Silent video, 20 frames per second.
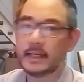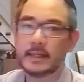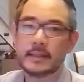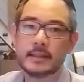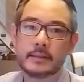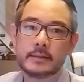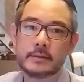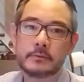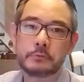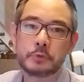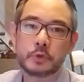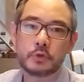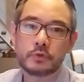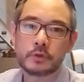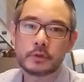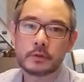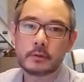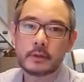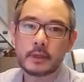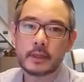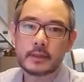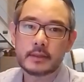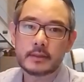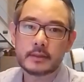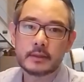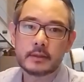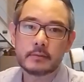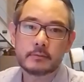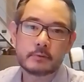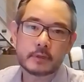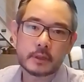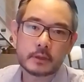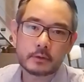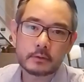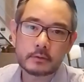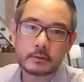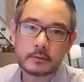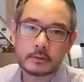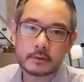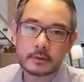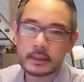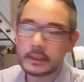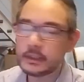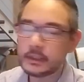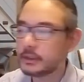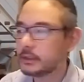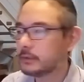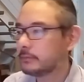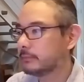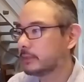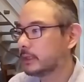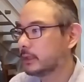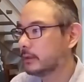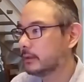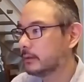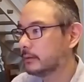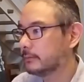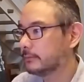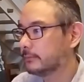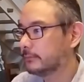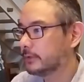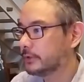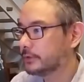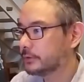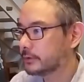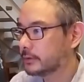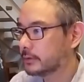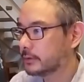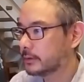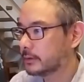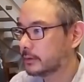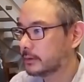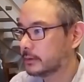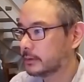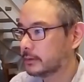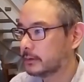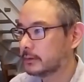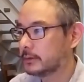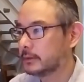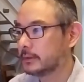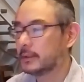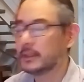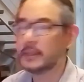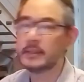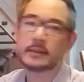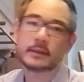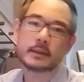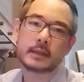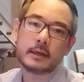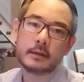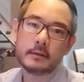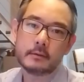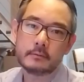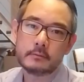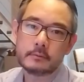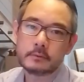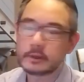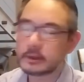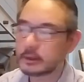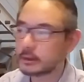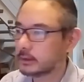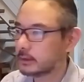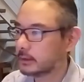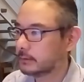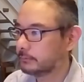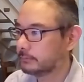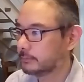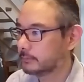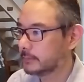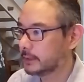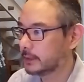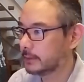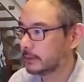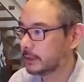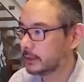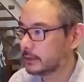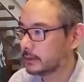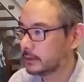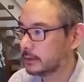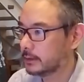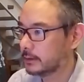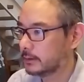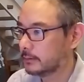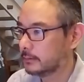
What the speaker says: as it will showcase the Objectos HTML features. That's how we're gonna name it.